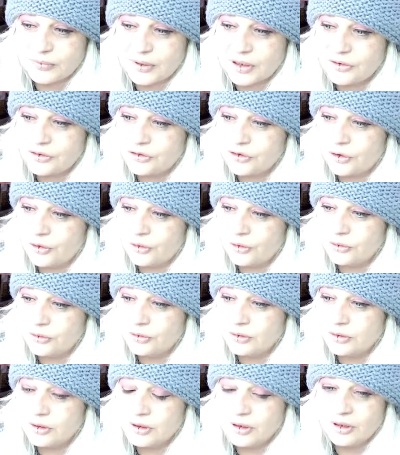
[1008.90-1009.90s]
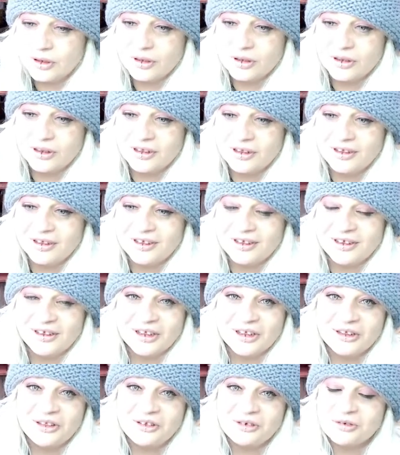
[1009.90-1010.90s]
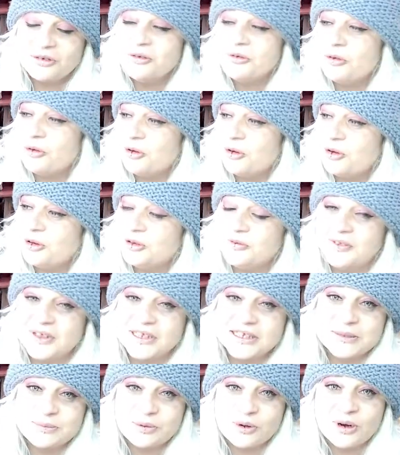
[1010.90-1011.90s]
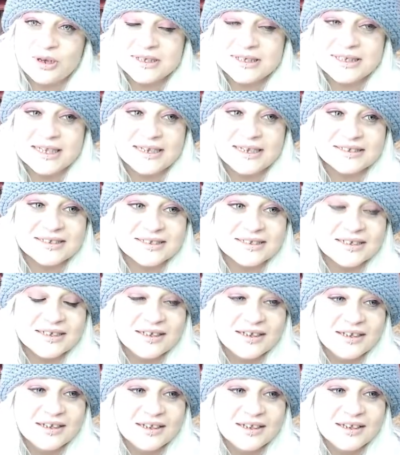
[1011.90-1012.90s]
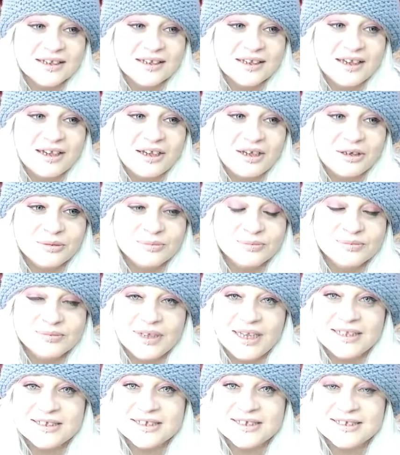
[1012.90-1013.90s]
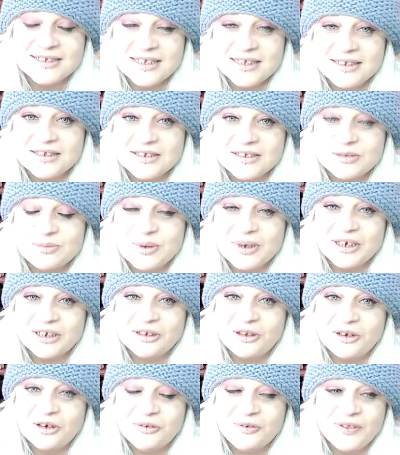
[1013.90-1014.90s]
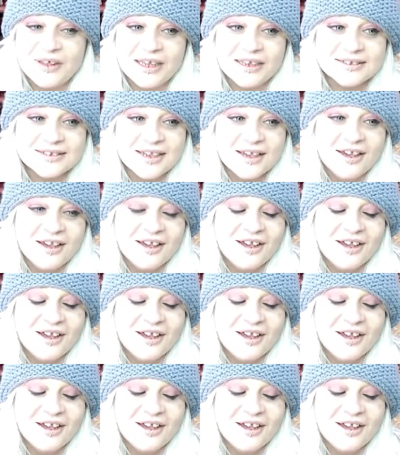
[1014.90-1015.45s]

So through all of this process, as I said, there's been a lot of things.